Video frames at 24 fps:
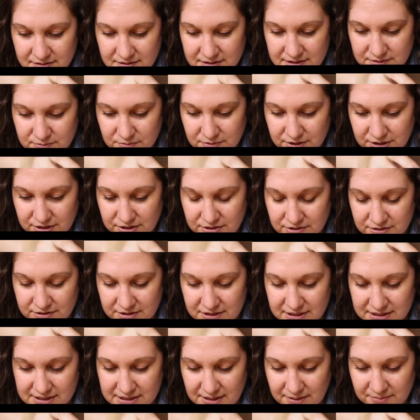so we're gonna do
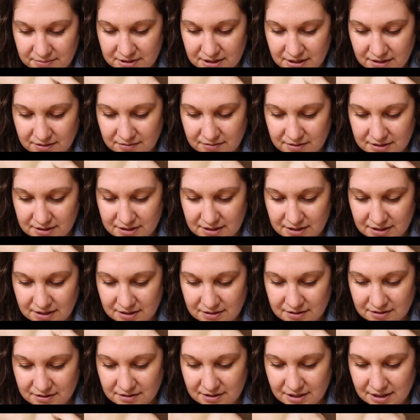the same thing with the
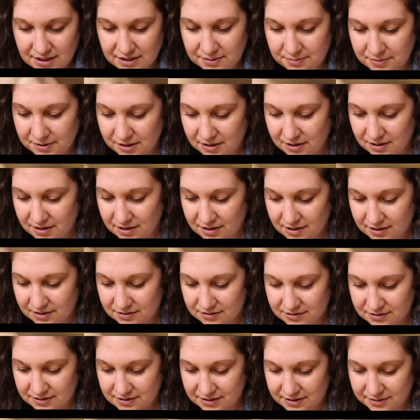other
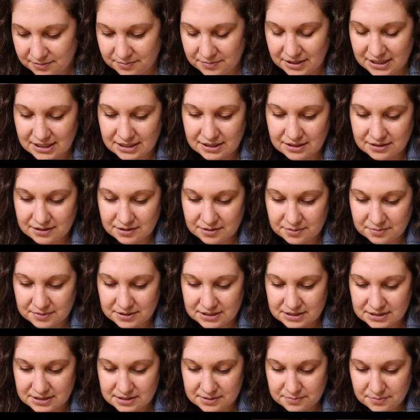eyeball. Make it a little
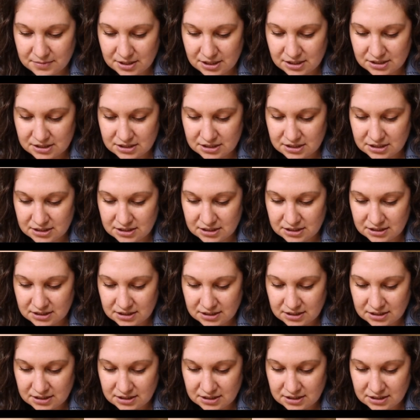bit smaller.